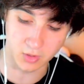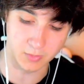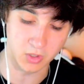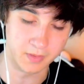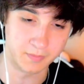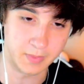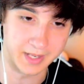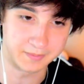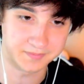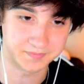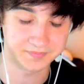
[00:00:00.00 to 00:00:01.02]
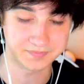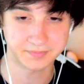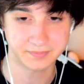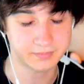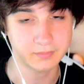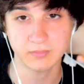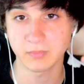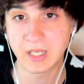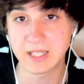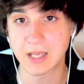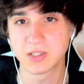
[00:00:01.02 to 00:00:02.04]
but
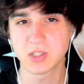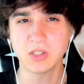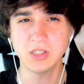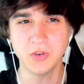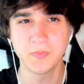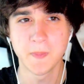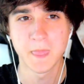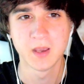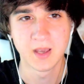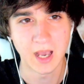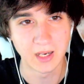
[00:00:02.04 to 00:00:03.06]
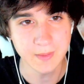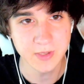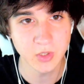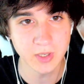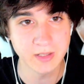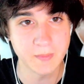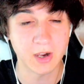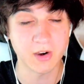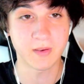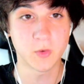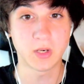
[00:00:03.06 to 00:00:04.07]
that's how it is. Also, a good majority of the Minecraft
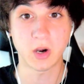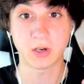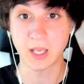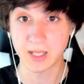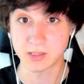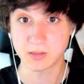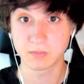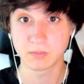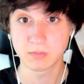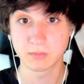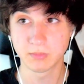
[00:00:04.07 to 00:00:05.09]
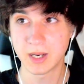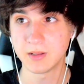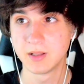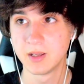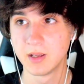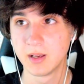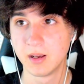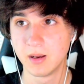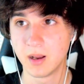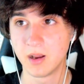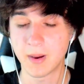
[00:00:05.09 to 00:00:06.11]
community are kids, right?
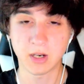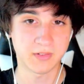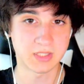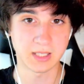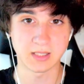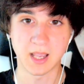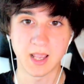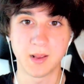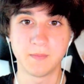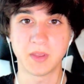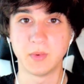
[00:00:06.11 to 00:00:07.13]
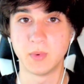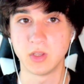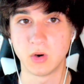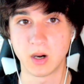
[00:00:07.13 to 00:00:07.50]
Minecraft is a kids game, and when you are an